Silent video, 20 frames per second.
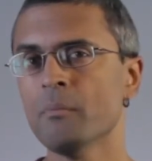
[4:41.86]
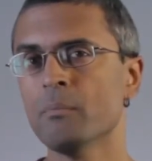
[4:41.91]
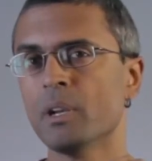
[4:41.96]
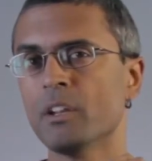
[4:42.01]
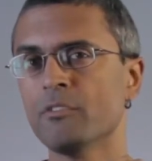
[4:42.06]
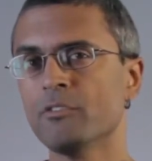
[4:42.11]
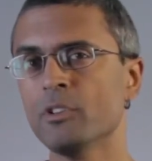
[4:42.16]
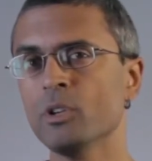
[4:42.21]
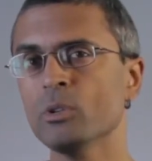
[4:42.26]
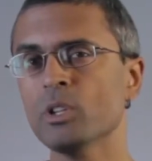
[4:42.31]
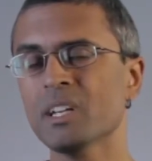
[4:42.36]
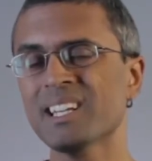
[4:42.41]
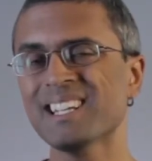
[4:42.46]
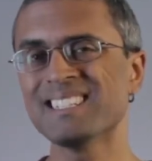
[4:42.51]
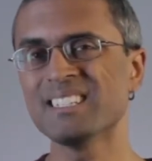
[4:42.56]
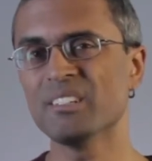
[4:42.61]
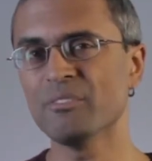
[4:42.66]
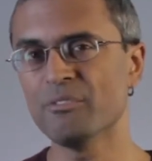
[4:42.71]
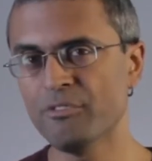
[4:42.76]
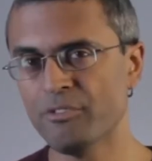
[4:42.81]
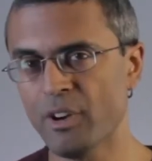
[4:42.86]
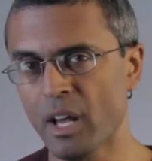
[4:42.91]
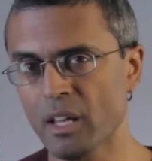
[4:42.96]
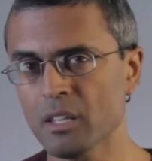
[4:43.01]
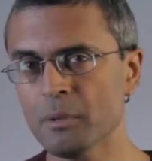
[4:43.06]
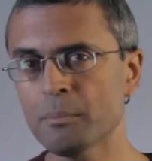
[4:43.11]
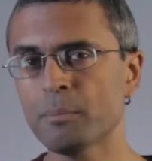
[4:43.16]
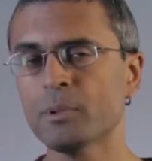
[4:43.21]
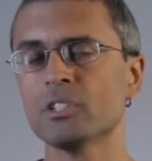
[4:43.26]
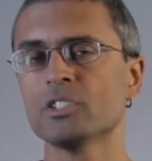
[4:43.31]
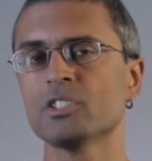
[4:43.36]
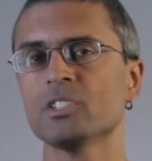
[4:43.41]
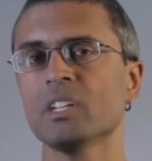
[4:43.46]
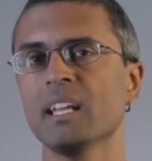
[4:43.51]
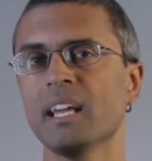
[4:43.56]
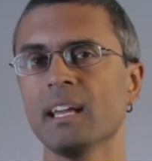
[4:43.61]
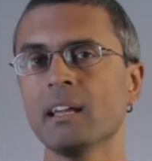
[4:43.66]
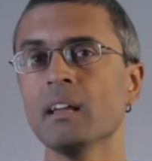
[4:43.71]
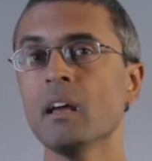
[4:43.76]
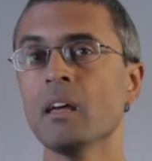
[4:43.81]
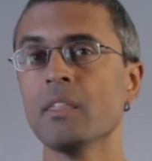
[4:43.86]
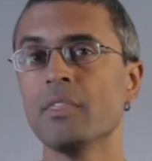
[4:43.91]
But if you look at developers today,